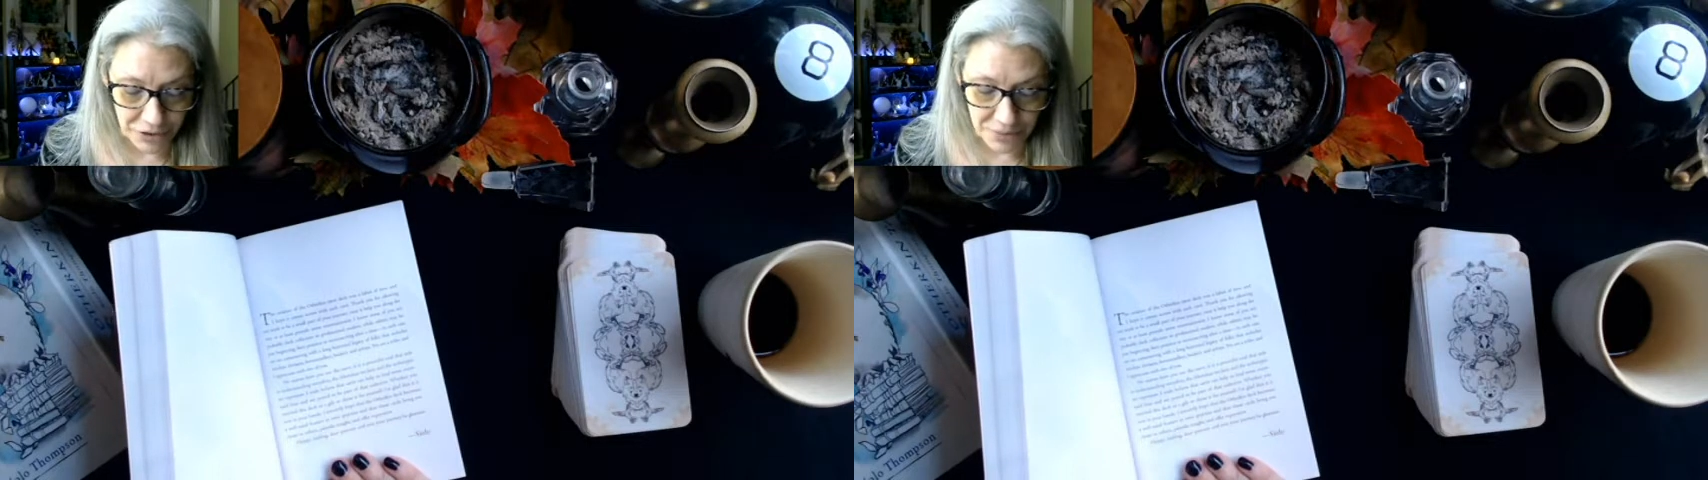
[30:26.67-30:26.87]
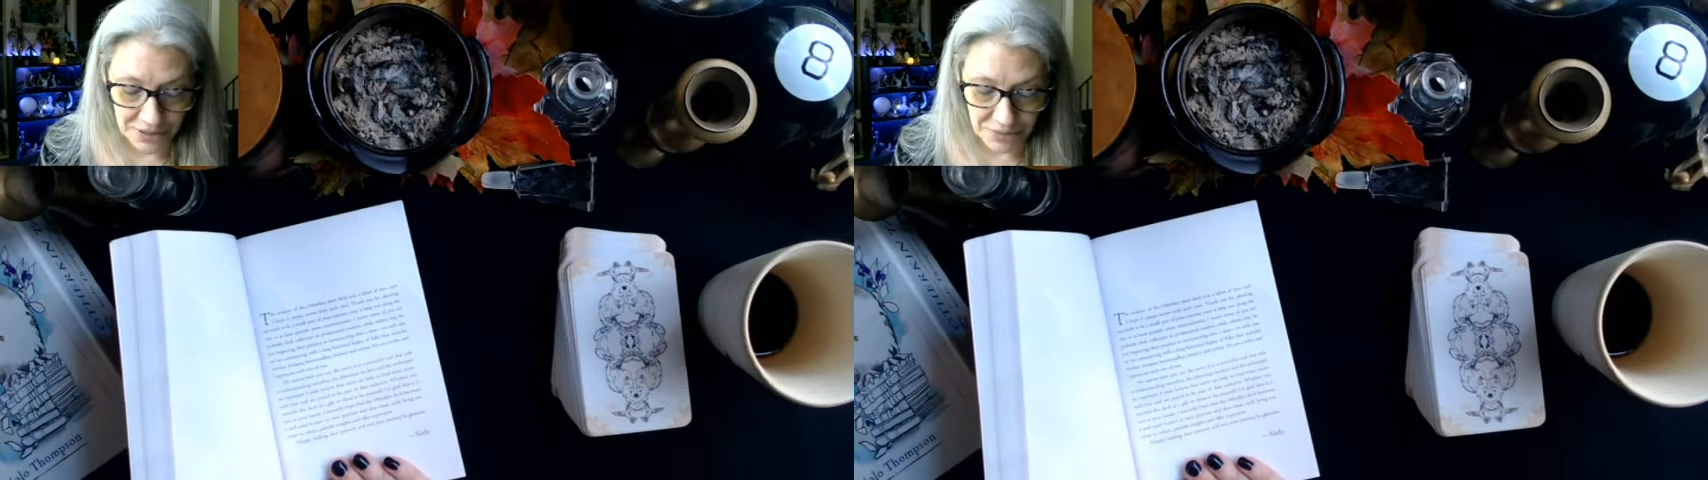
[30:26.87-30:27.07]

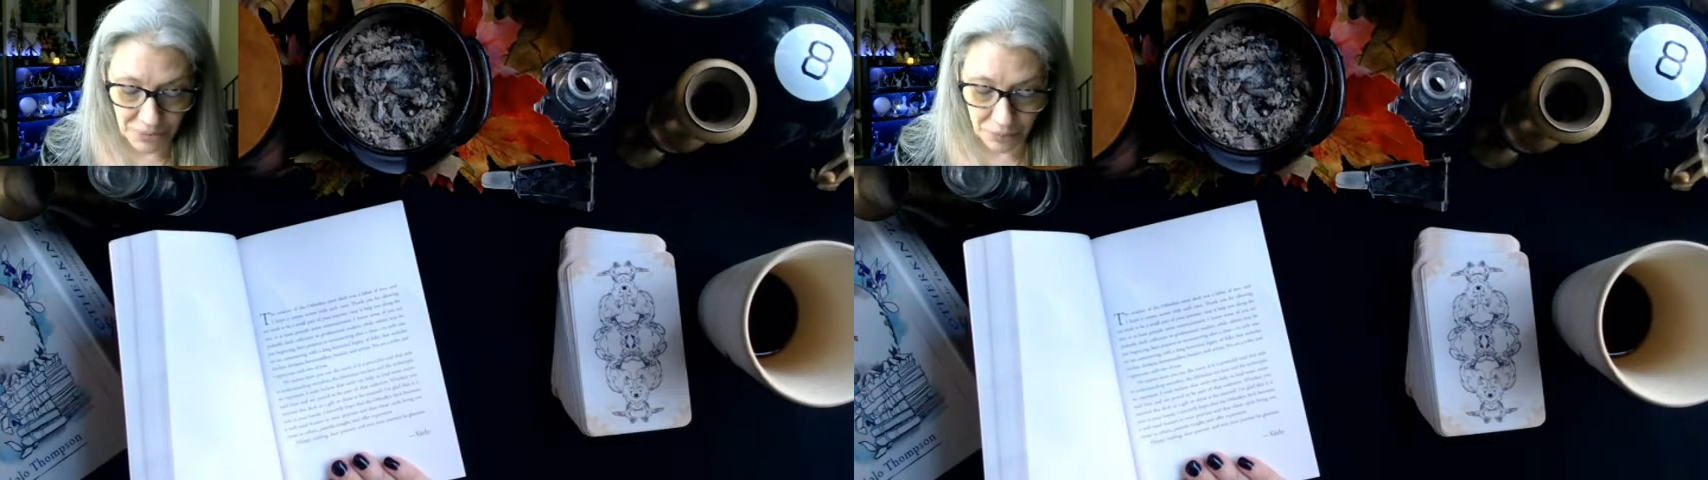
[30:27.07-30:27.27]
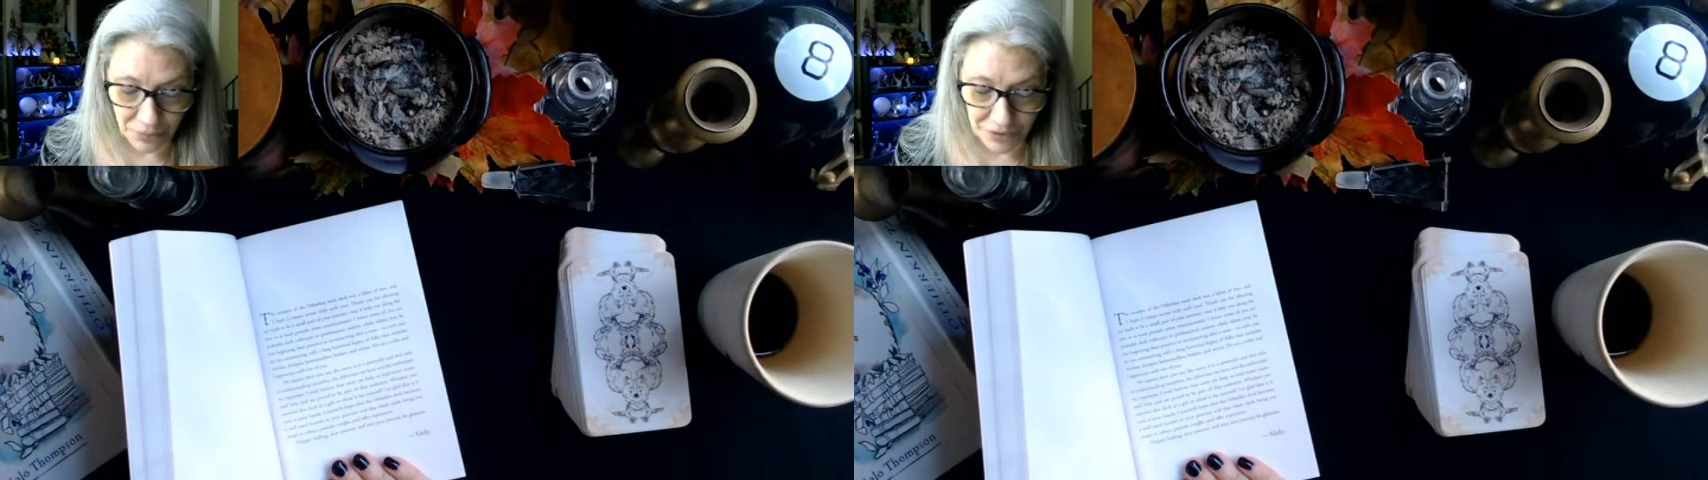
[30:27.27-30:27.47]
be a
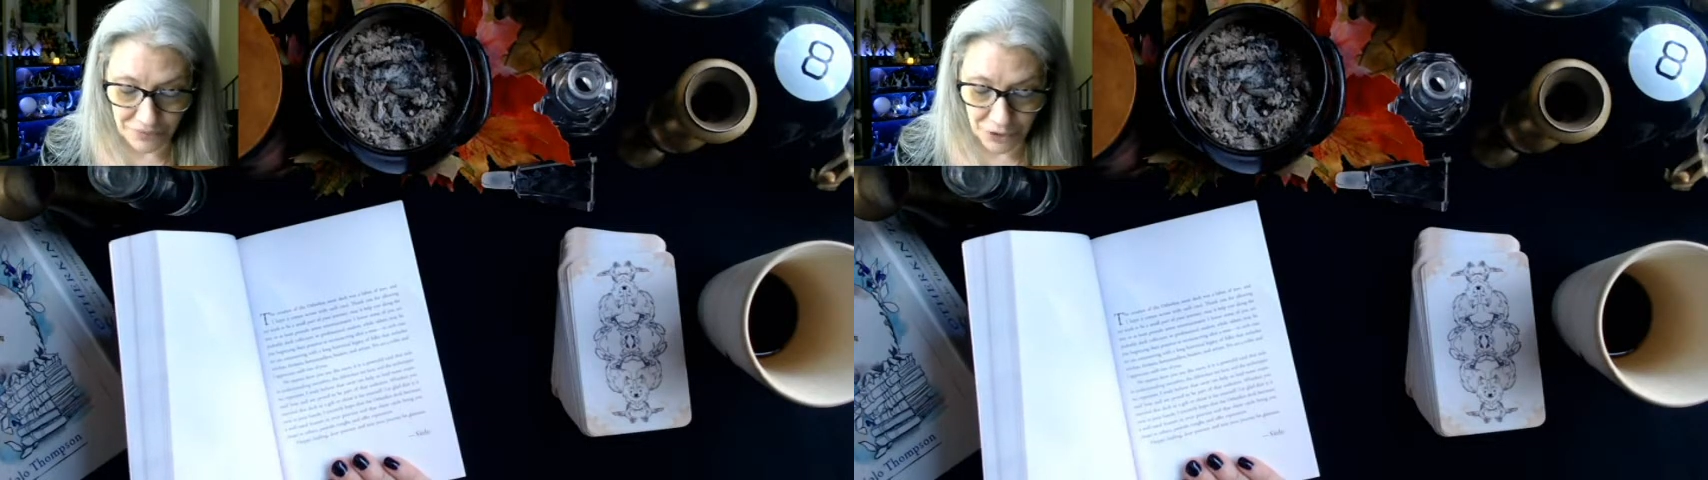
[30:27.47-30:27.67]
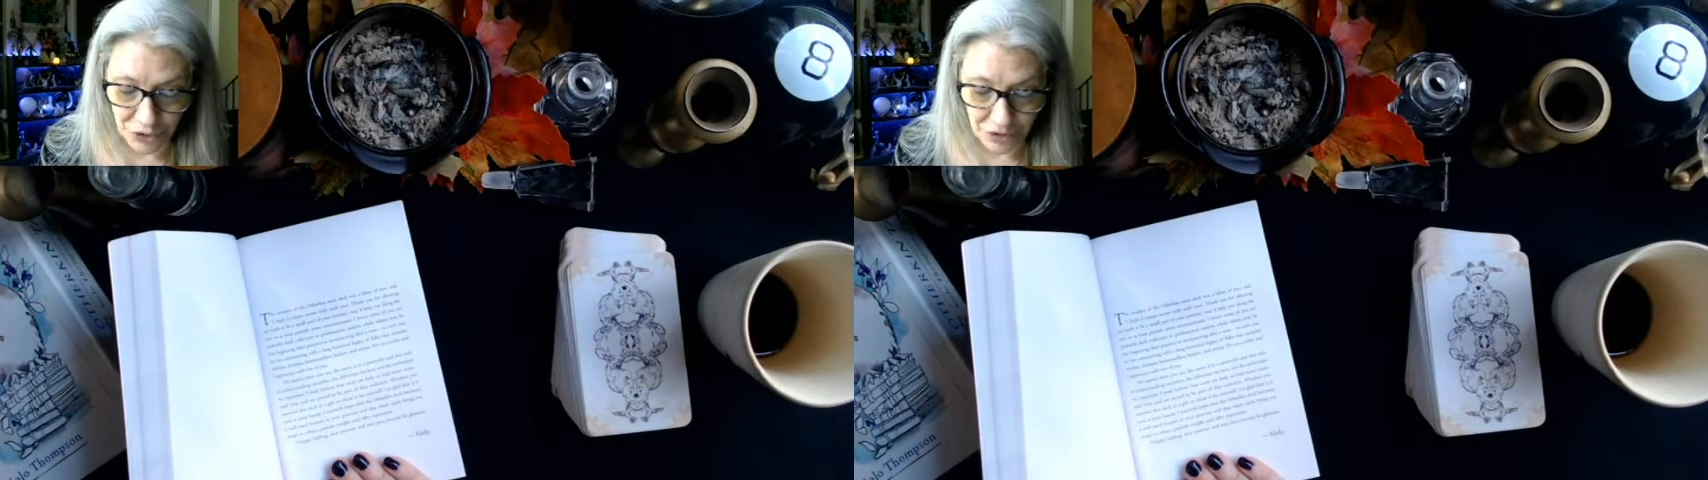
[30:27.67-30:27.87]
small part of
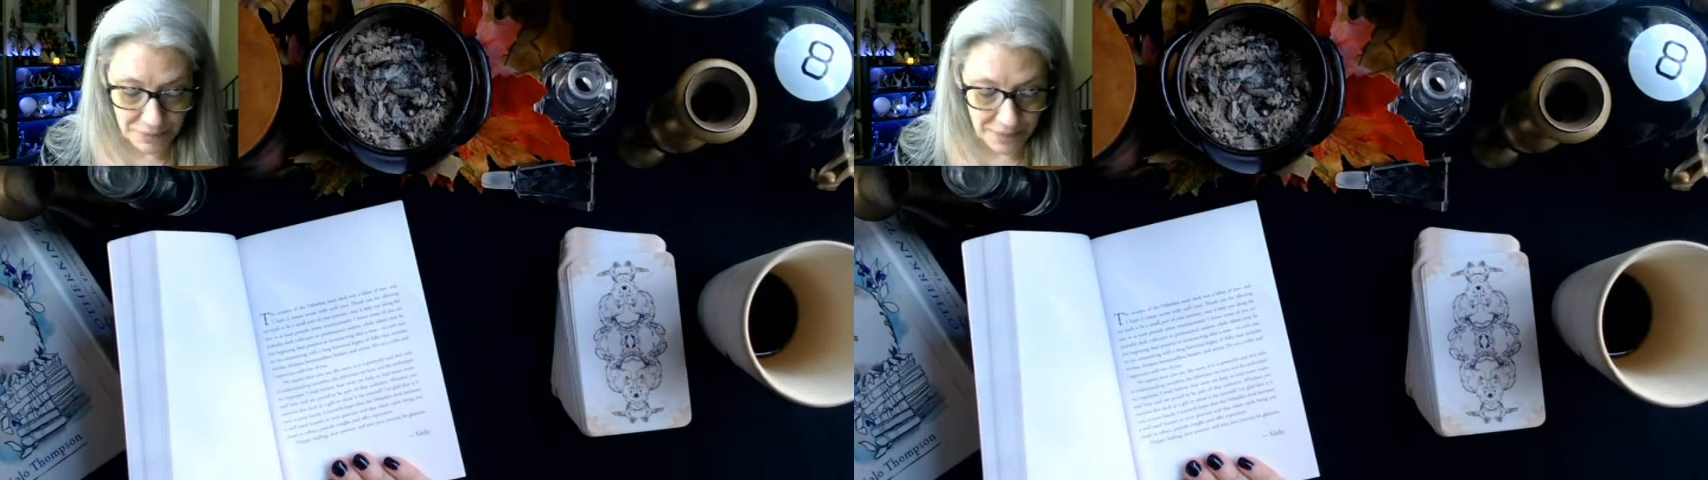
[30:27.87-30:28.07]
your journey.